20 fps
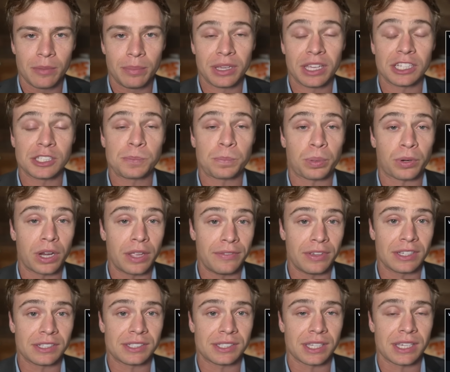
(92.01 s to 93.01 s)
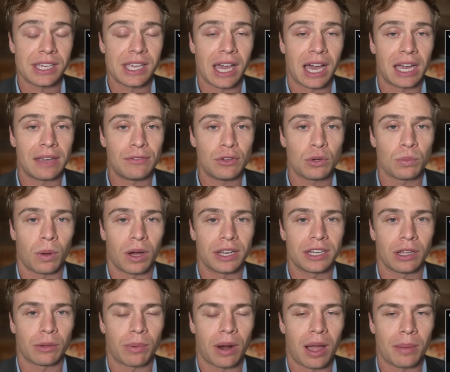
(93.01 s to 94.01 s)
Because previously, I viewed
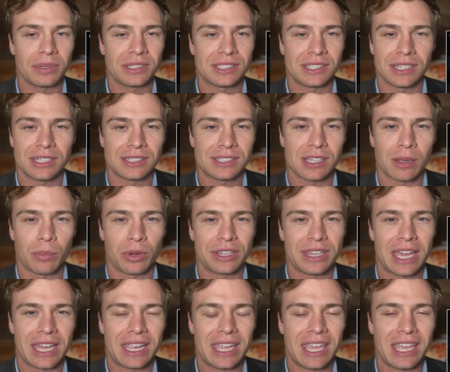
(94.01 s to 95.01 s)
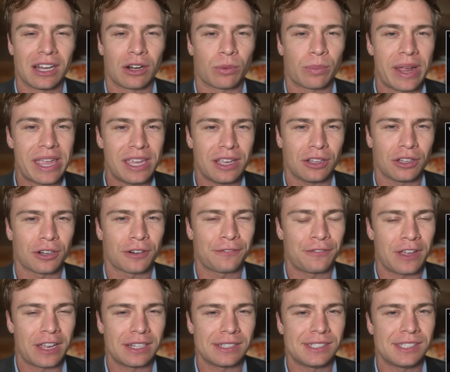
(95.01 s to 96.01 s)
Wandale Robinson as someone that in a regular
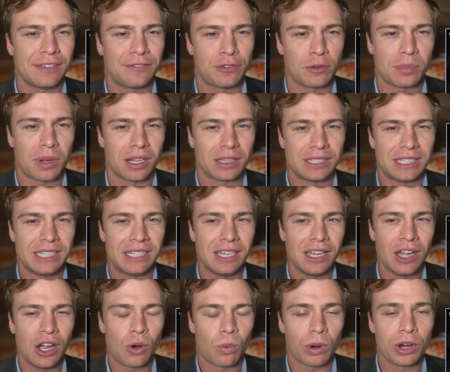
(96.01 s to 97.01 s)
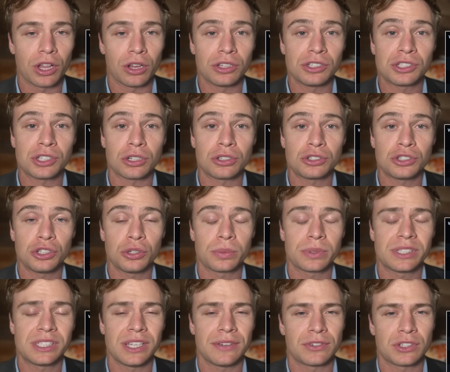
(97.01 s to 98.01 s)
fantasy football league where you only start 2
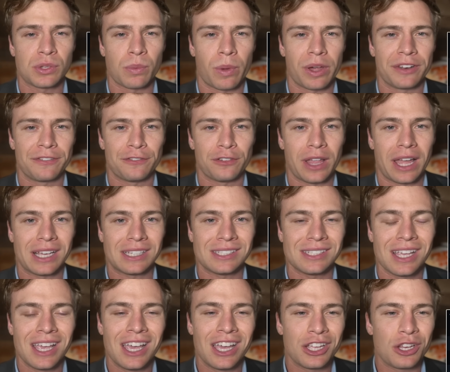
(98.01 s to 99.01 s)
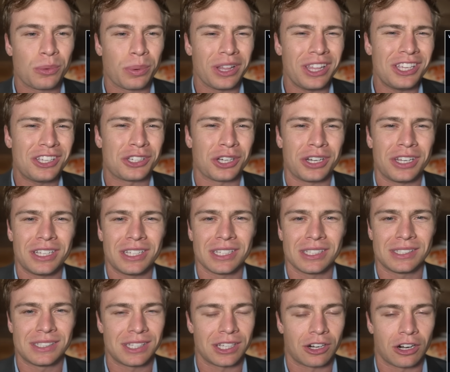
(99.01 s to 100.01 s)
receivers and 1 flex, you really couldn't
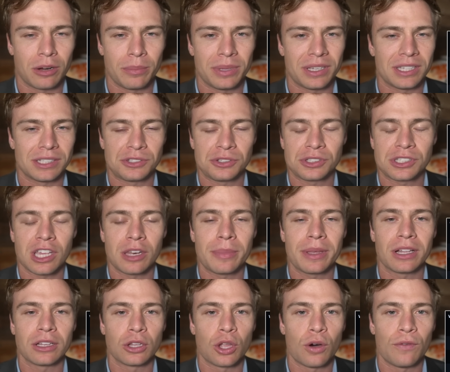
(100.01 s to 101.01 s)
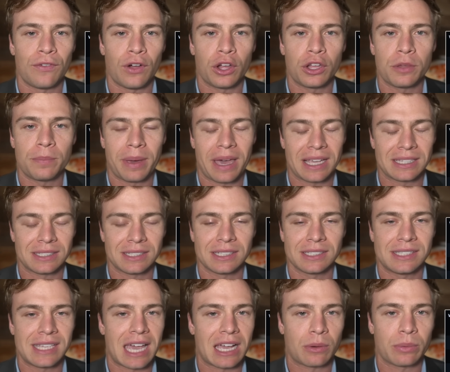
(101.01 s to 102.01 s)
consider him because it's going to be a low-volume
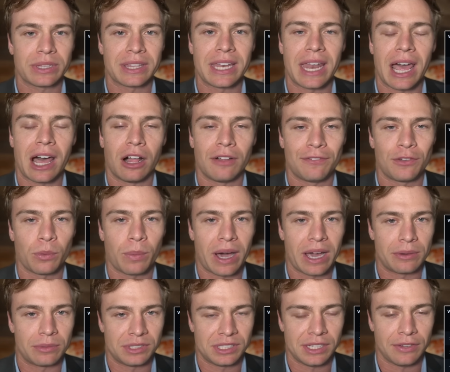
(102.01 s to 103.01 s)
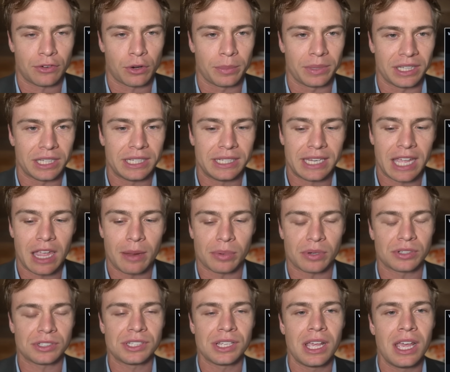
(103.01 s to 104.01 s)
passing attack with an alpha wide receiver, Malik
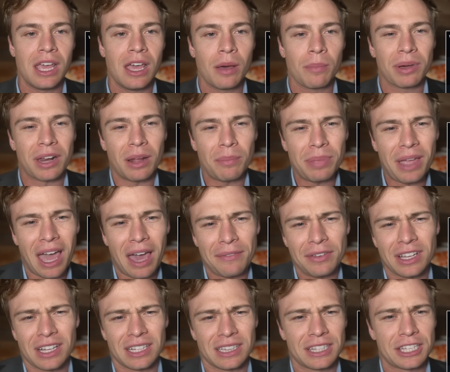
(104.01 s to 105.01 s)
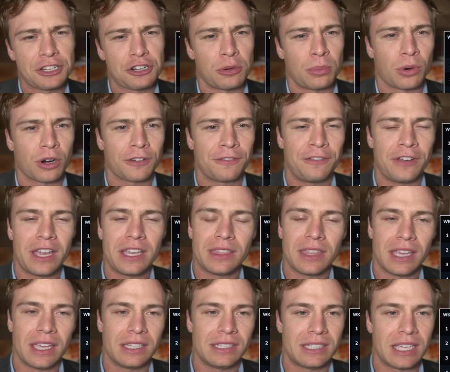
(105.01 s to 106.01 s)
Nabers. But I'm having a little more
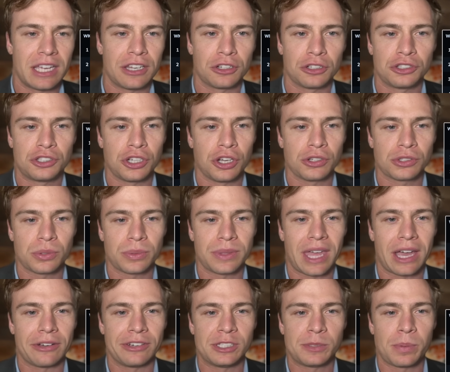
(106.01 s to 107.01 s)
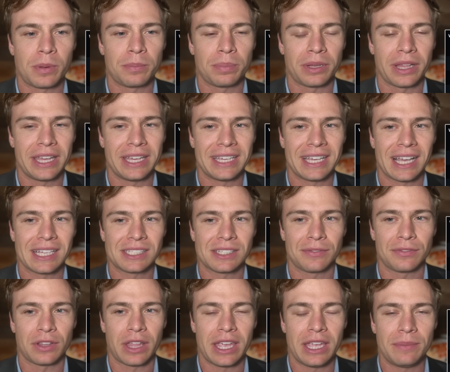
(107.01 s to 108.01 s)
faith in Daniel Jones with how he's been playing as
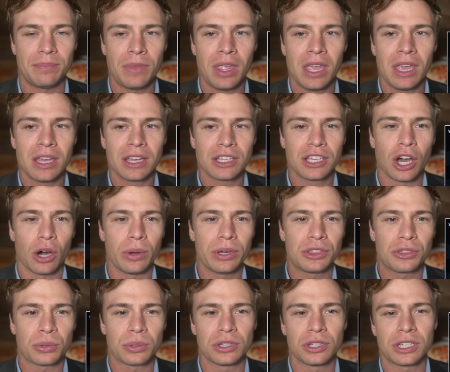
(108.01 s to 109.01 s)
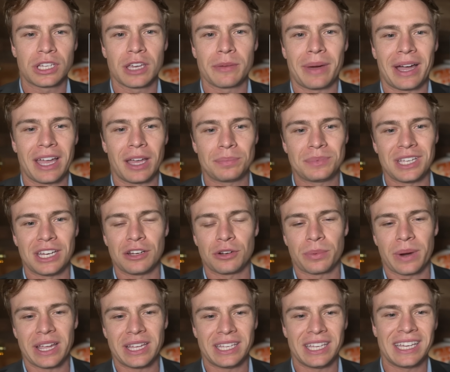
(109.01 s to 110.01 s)
of late. Going through and looking at my
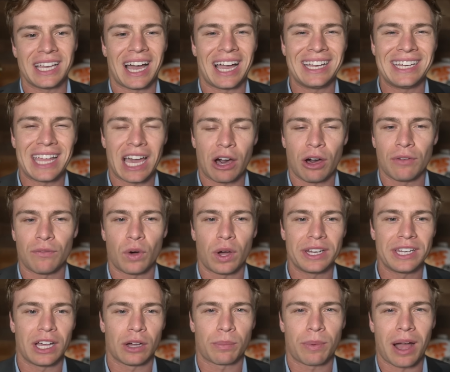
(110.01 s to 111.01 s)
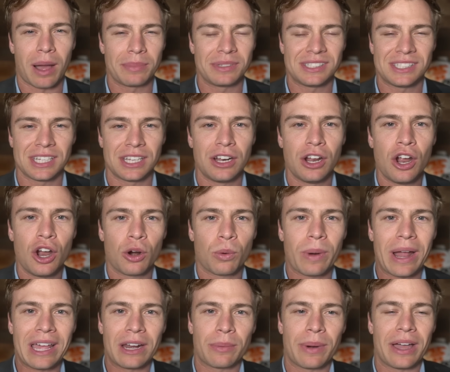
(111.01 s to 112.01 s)
updated ranking, I now have Wandale Robinson
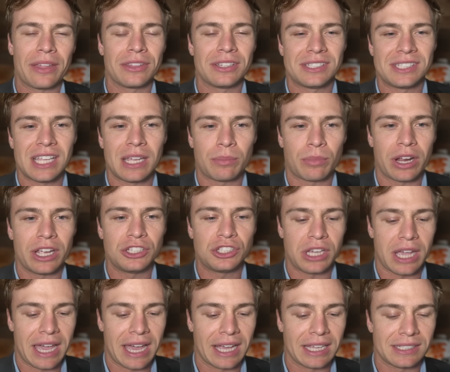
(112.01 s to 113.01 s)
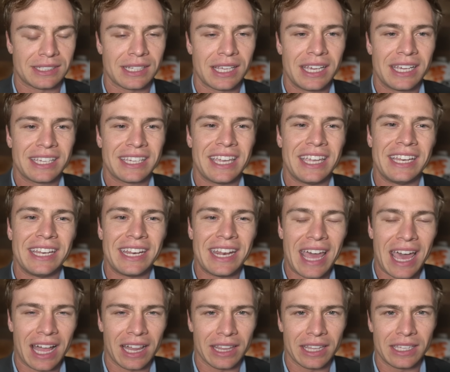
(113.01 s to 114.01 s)
right around the same range as
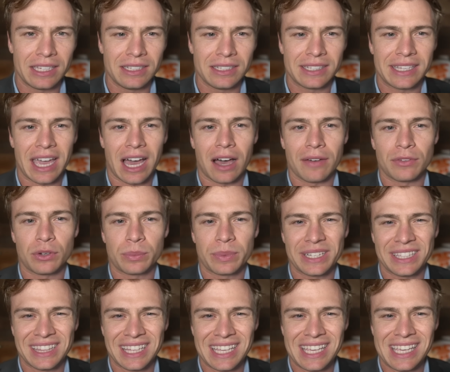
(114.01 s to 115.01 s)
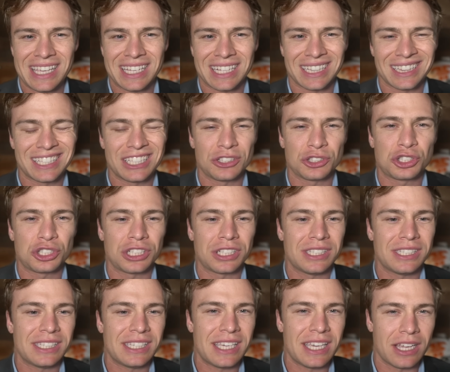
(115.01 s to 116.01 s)
Keenan Allen, Calvin Ridley, Khalil
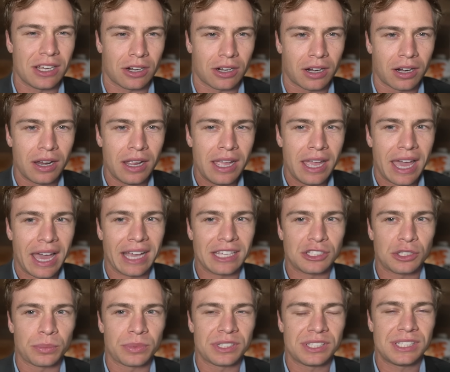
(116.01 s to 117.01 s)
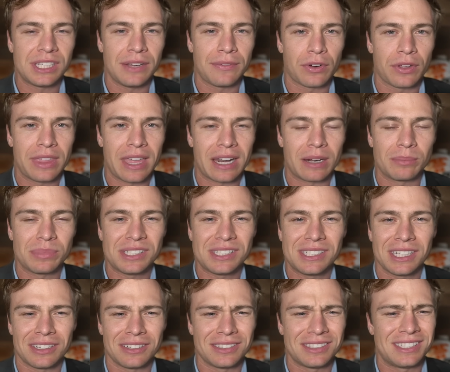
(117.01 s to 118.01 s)
Shakir, as a receiver that I'm
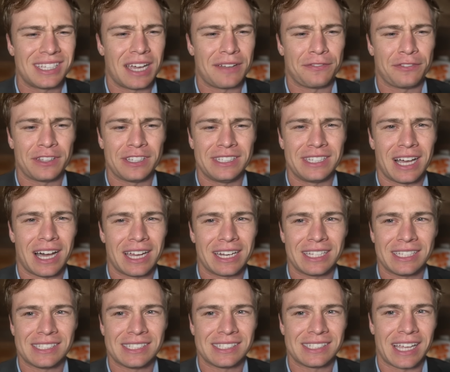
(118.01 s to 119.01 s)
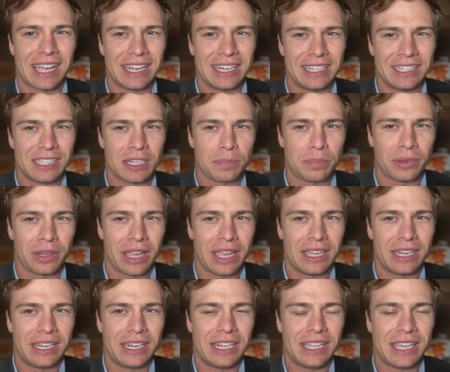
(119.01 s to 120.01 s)
still definitely not excited to
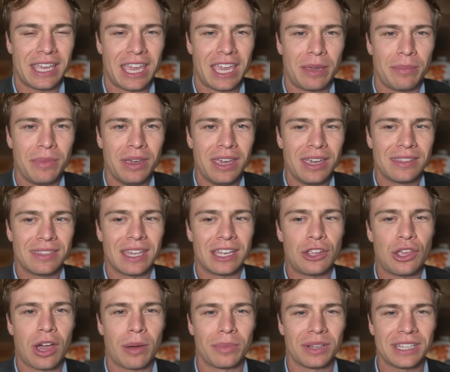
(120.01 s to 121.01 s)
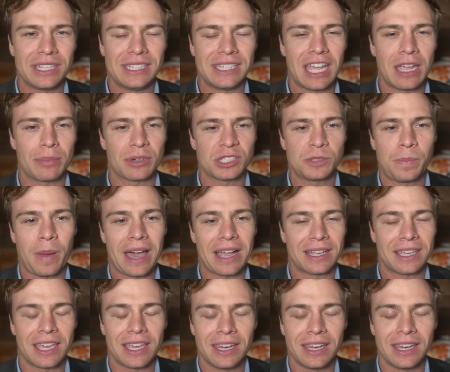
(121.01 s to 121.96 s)
play in any game that you have Malik Nabers back